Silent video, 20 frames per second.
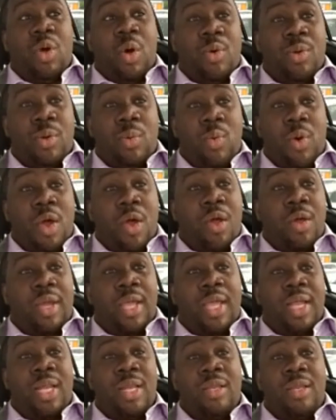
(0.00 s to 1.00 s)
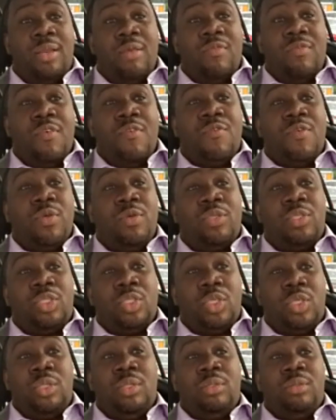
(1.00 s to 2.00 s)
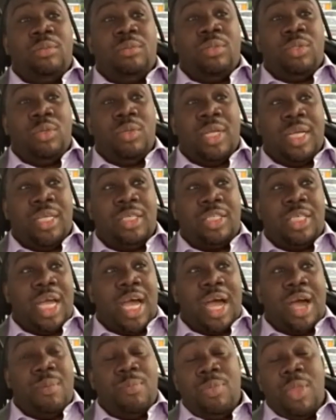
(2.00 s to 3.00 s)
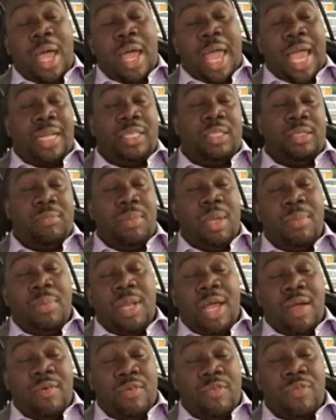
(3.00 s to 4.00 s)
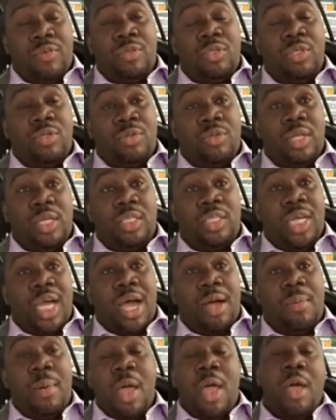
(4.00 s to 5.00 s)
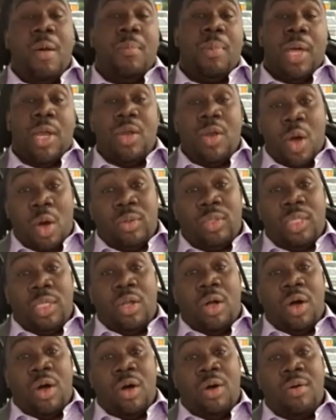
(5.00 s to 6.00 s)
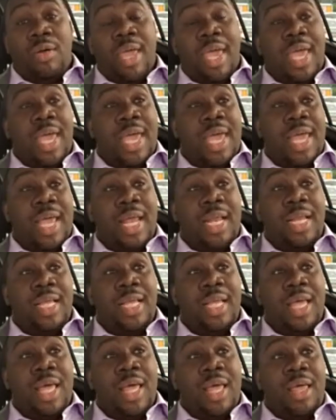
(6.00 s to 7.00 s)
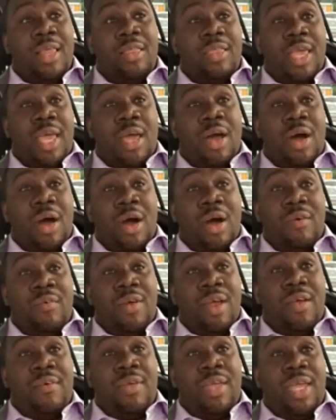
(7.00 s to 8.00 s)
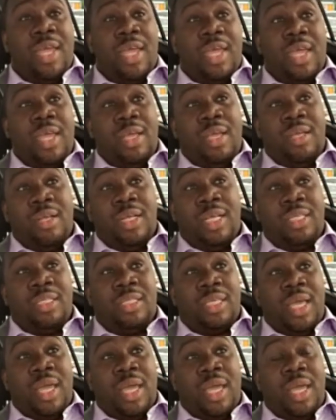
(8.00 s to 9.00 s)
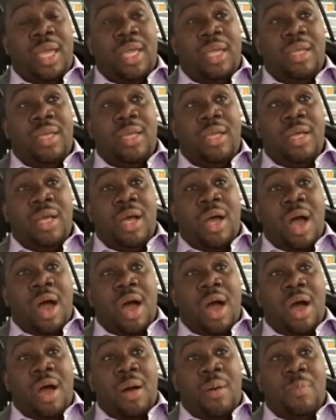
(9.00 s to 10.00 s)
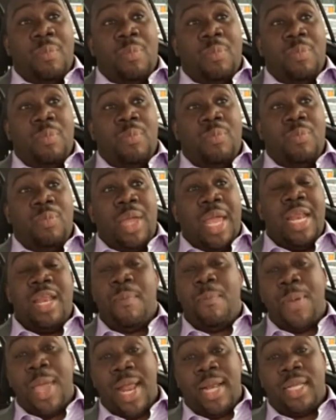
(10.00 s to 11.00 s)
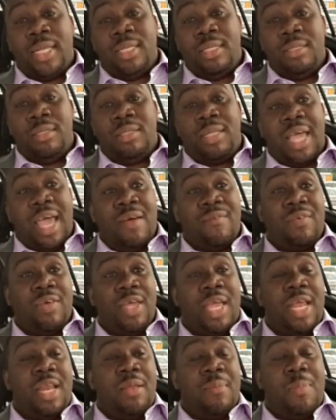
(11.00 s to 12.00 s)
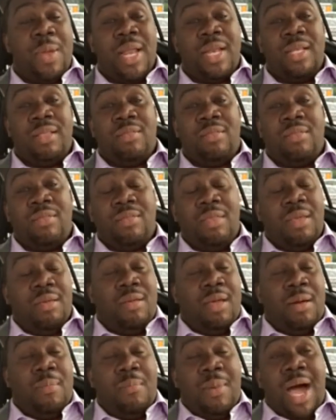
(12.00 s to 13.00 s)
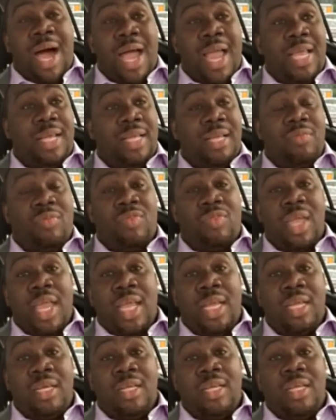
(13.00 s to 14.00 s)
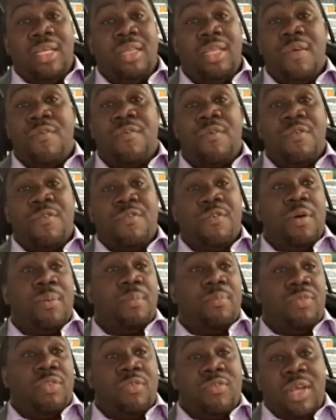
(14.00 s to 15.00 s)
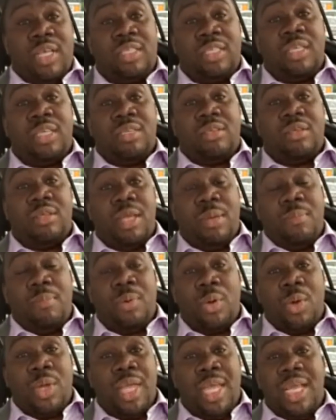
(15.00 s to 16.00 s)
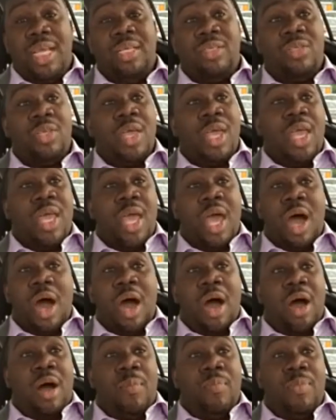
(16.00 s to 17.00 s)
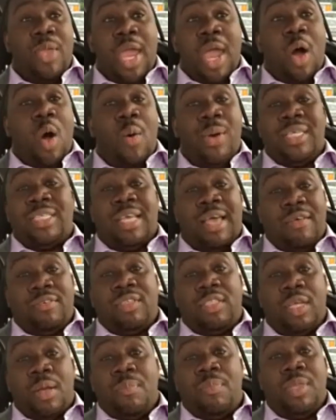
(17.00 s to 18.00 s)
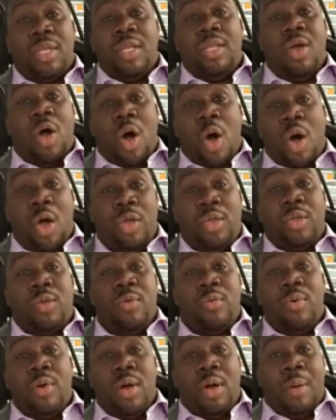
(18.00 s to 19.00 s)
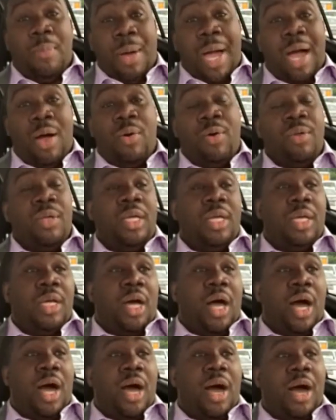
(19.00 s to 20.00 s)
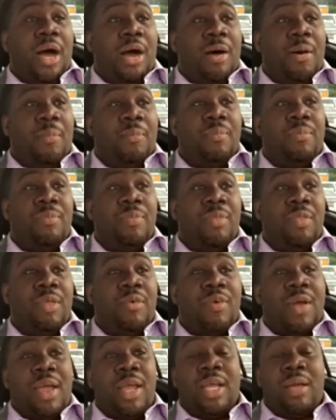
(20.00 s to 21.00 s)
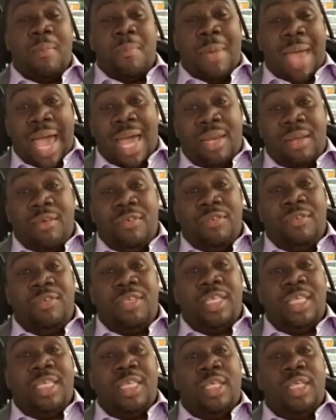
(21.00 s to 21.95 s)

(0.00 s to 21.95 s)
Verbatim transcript: go to work and refuse to do their job, not actually maybe not refuse to do their job, but knows it all and they are very, let's say, um, independent. They have an independent uh, mind. They think different from the rest of the employees. Um, they always have something to argue about. Um, they're very combative.